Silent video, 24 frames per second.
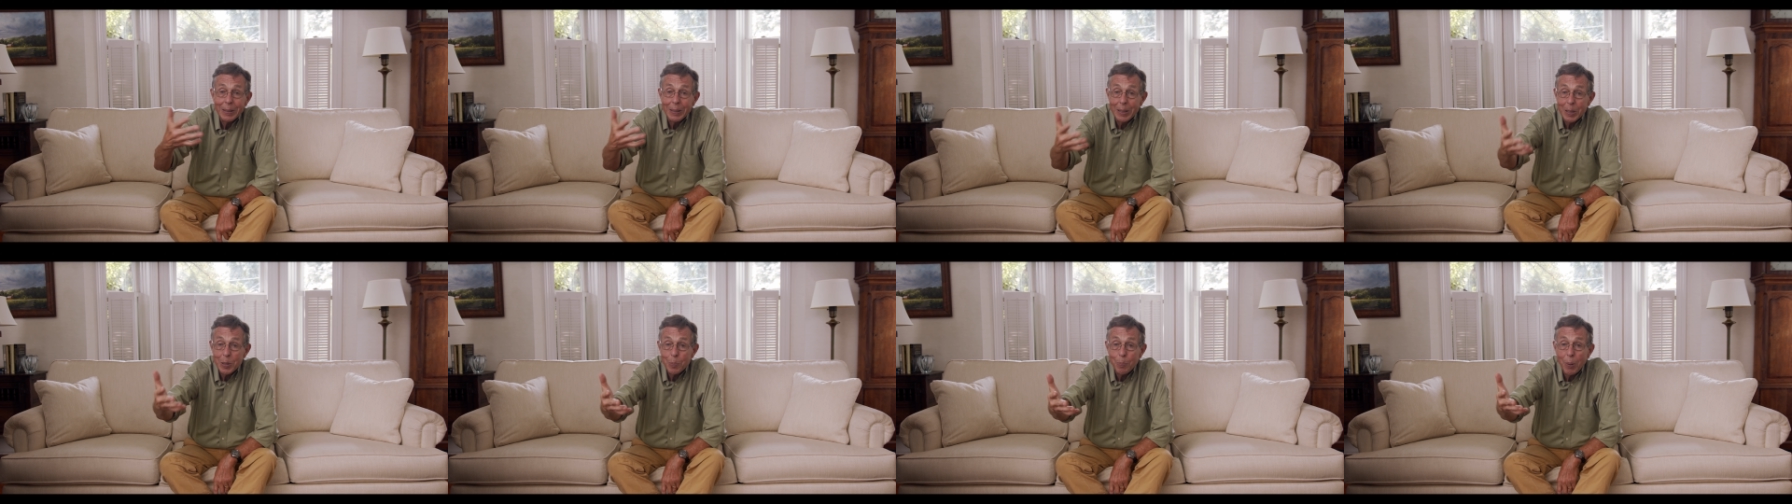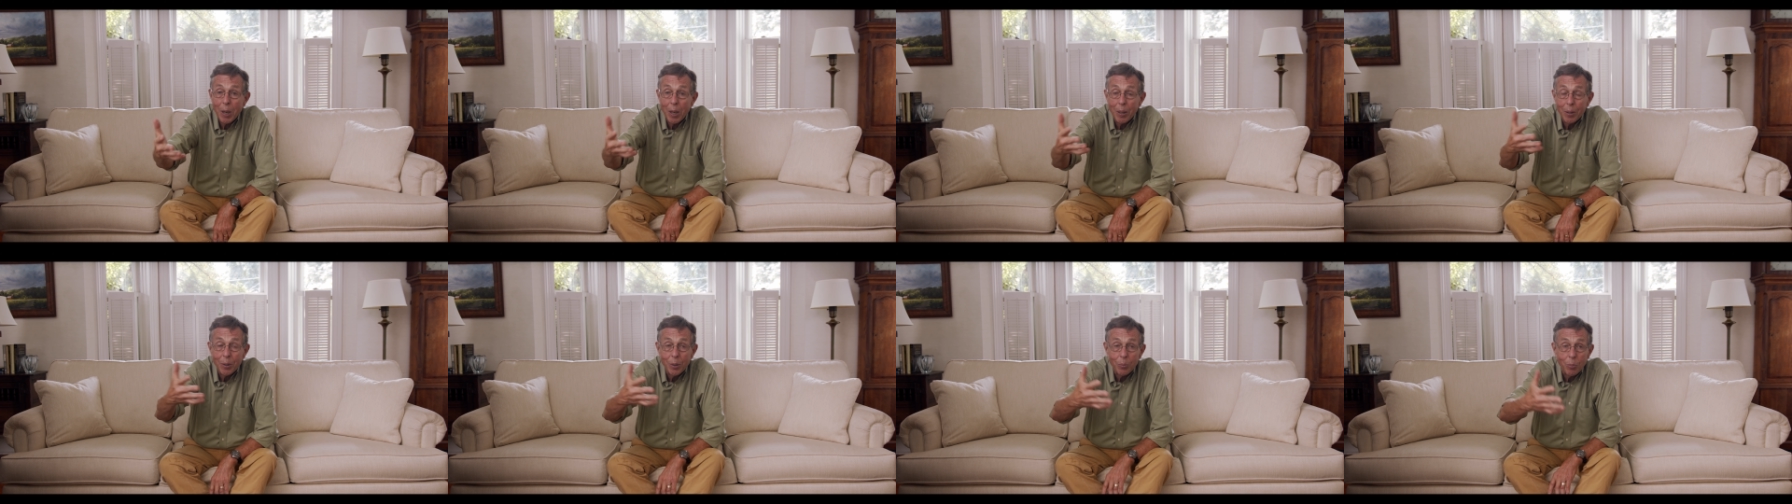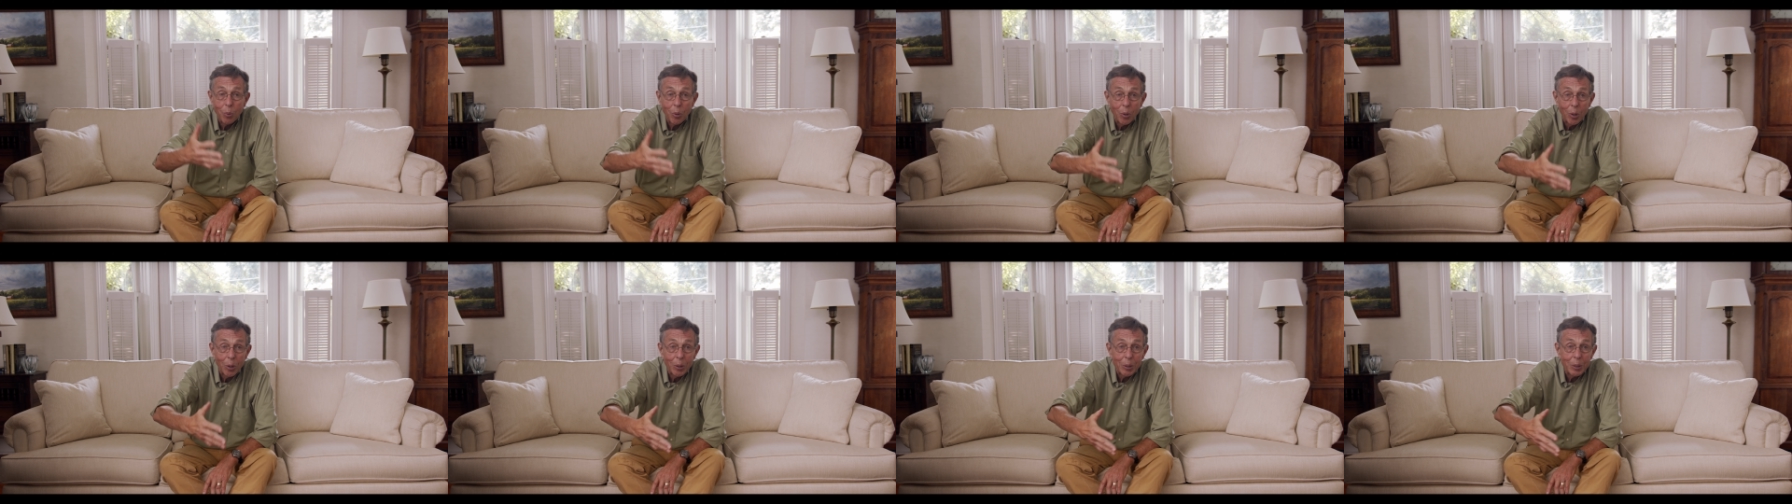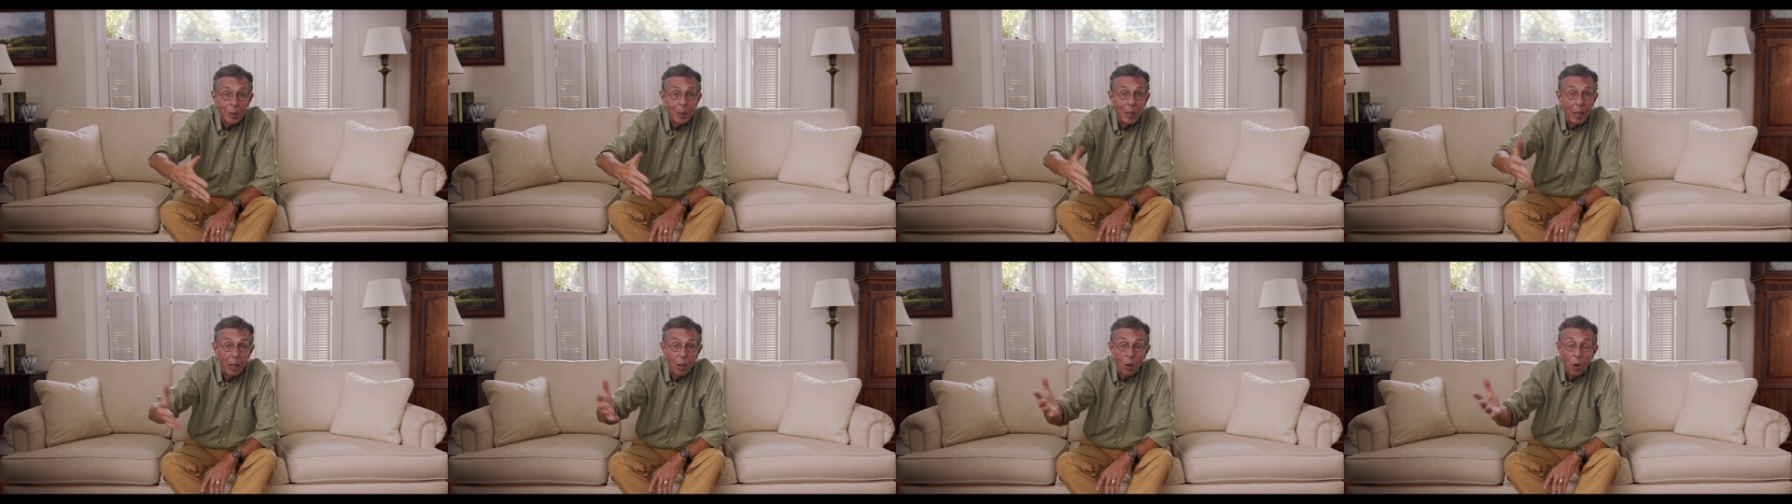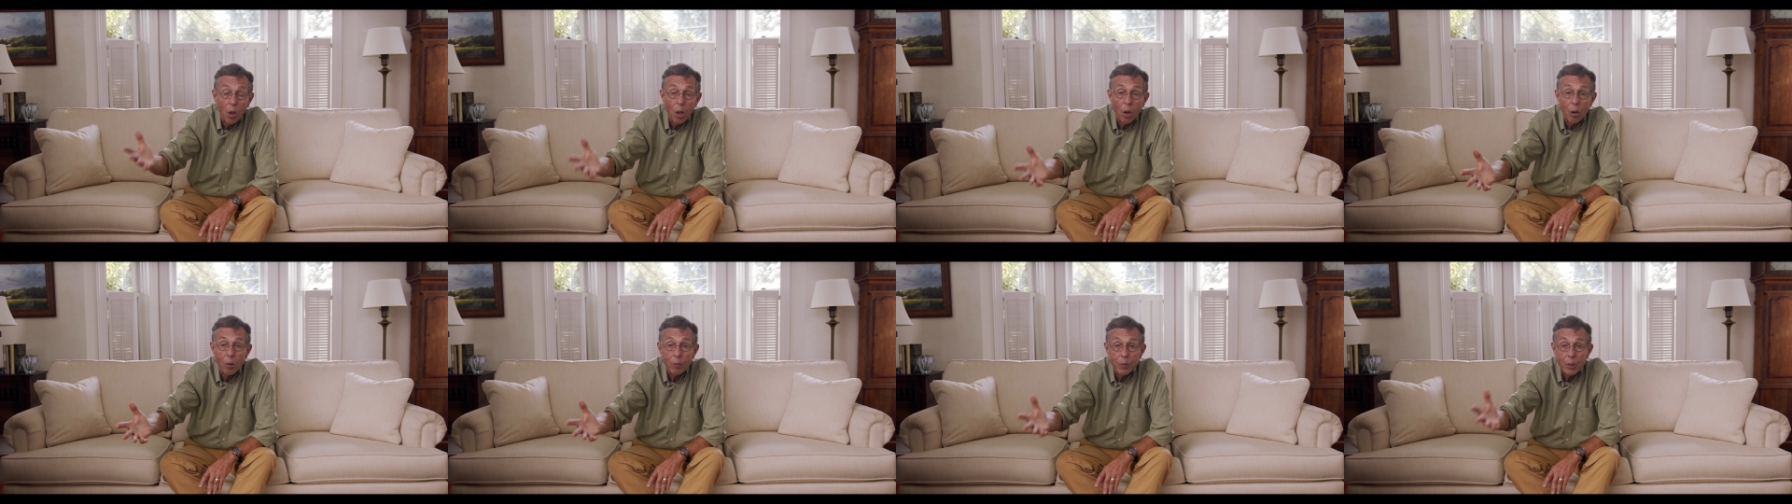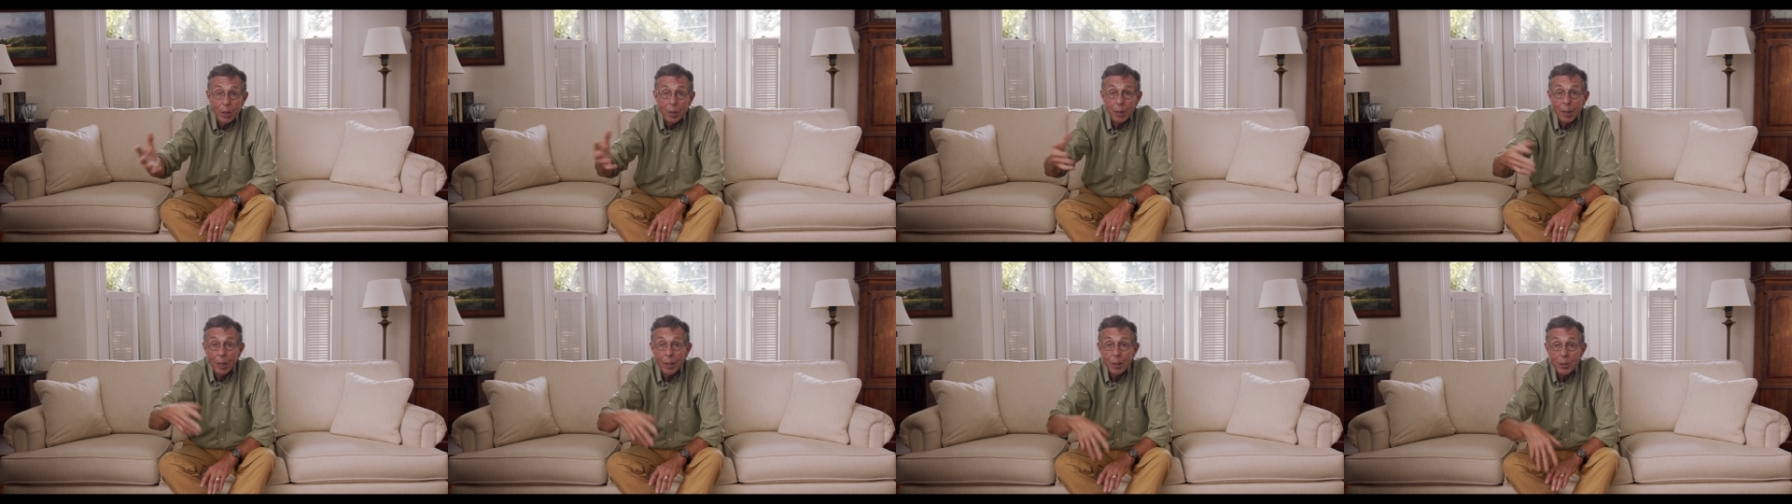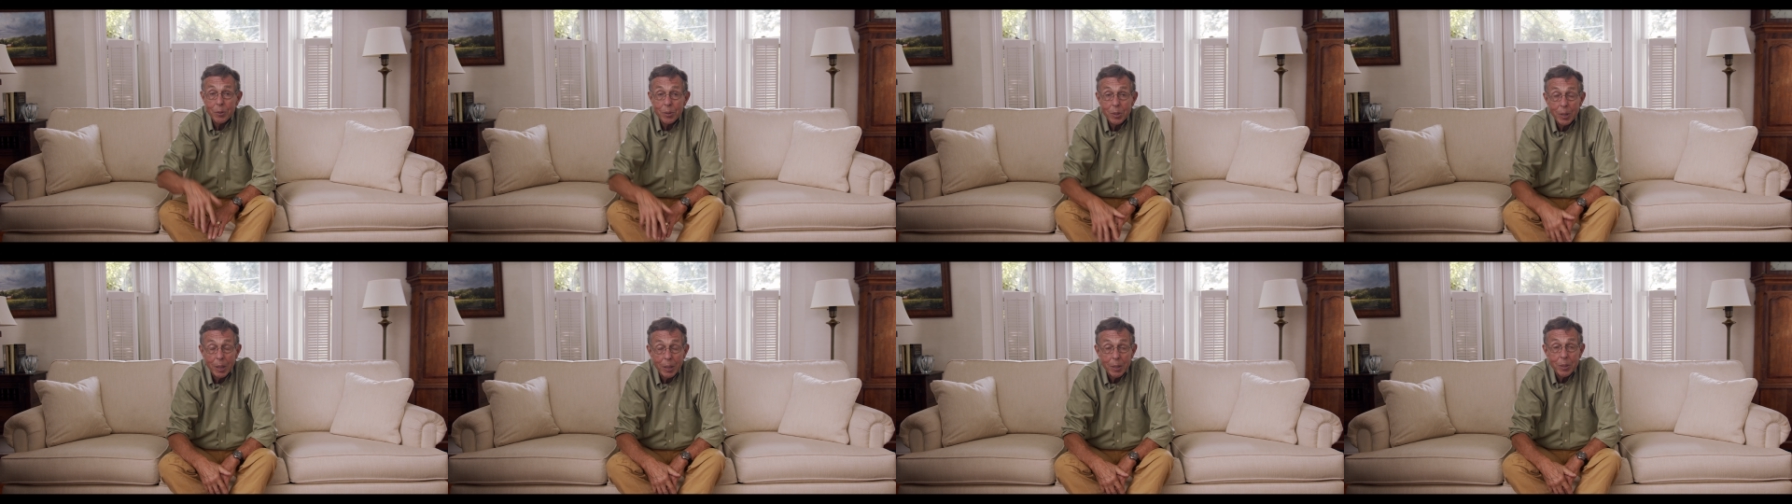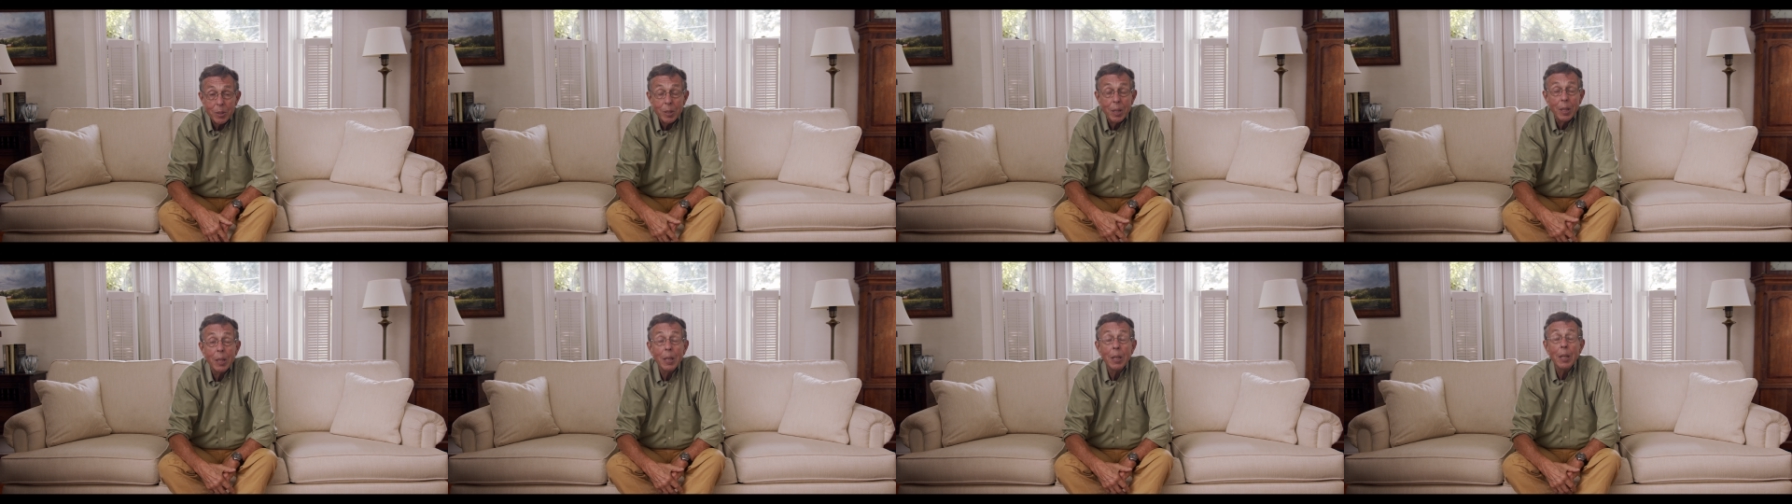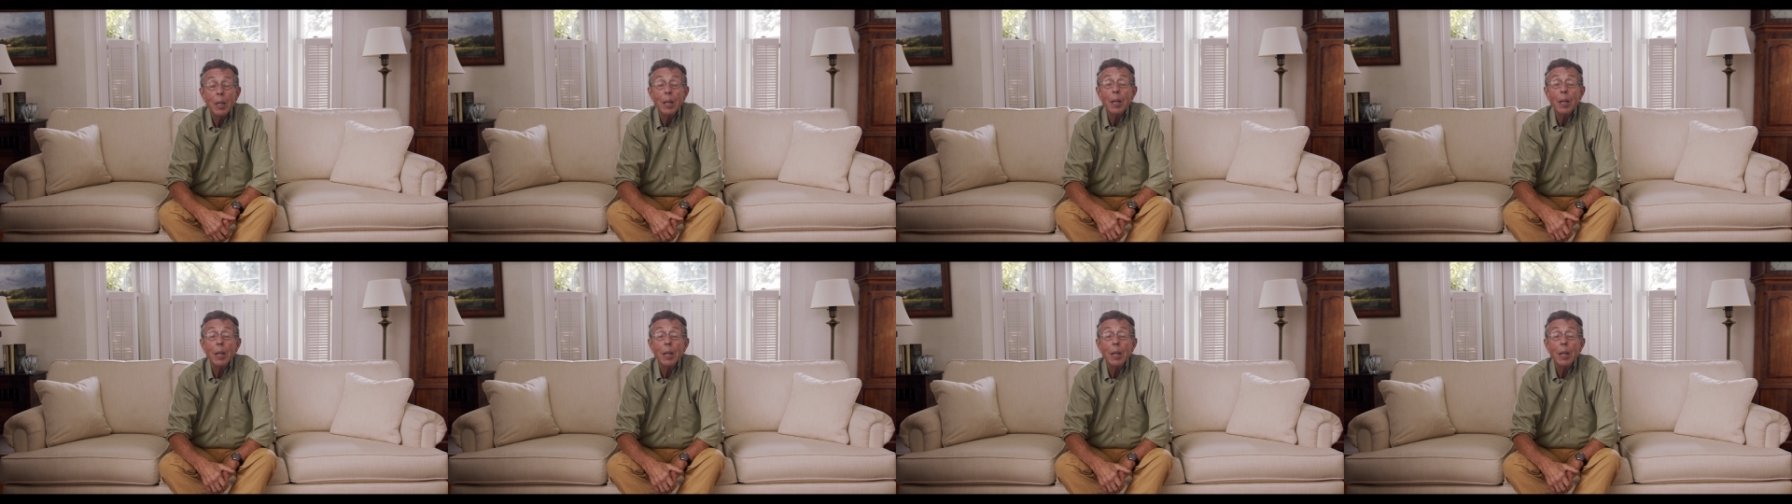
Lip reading: this part of the world and all over the United States